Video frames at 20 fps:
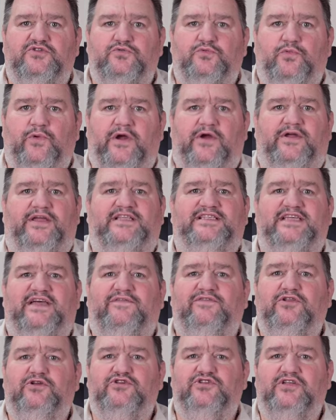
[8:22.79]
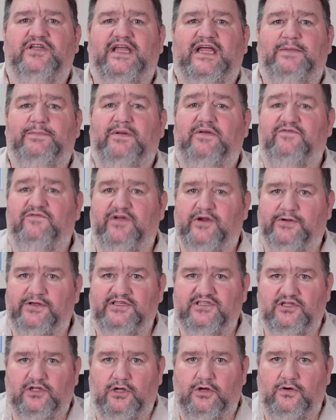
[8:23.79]
where its evolution had been very
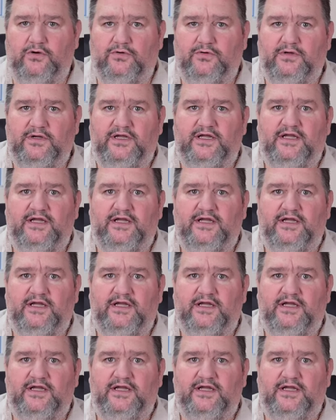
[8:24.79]
slow.